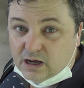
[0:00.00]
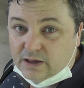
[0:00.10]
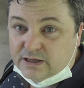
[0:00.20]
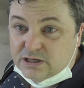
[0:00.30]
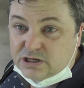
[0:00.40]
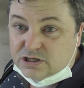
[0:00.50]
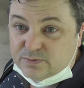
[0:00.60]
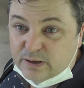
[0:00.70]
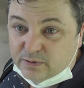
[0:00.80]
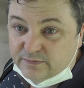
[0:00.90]
the Indigenous
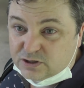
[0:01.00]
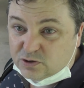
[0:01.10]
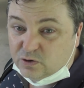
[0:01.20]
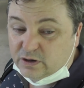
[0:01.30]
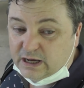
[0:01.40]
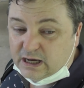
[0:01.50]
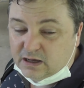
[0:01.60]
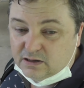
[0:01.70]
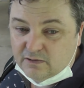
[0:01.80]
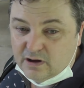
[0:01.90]
people of
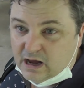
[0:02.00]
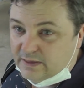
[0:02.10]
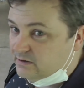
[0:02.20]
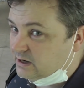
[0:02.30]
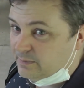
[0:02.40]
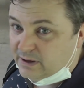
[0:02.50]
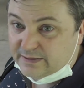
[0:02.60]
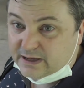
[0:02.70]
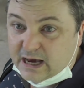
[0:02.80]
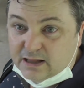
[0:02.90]
Victoria, and there are a couple
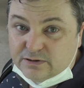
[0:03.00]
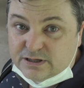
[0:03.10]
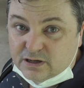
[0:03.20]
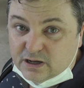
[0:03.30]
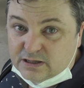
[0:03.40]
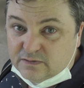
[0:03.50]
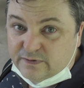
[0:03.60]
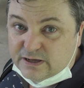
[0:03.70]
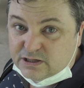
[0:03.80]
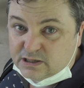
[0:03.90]
other galleries that I didn't
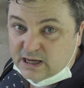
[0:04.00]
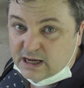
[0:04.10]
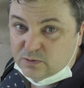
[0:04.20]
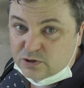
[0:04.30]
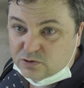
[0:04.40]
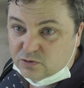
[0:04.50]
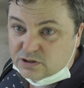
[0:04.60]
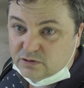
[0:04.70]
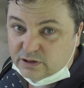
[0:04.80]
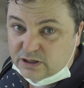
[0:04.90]
feature today, which are
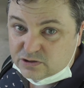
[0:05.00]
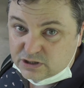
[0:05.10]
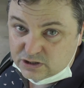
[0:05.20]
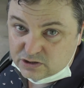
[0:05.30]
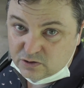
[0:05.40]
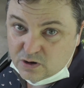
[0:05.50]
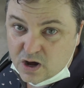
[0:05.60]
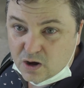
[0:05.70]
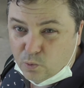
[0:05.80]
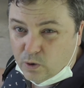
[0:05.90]
also really interesting too.
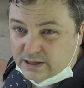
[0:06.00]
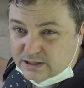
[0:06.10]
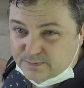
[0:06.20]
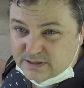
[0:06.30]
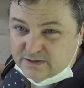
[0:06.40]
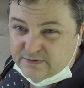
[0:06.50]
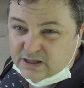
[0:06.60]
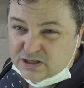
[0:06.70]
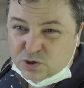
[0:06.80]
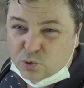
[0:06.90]
One
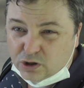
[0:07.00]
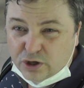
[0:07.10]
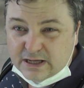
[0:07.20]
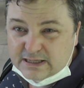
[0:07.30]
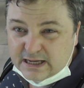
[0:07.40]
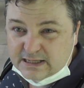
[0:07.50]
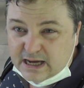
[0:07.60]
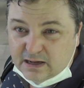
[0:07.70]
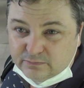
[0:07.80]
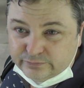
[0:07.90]
specifically is called a learning
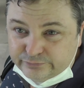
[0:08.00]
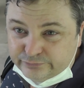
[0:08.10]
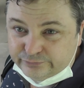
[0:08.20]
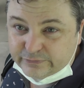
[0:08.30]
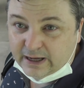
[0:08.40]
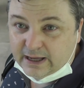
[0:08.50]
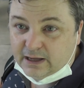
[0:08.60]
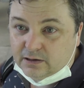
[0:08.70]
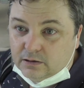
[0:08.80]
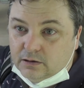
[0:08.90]
centre. Again,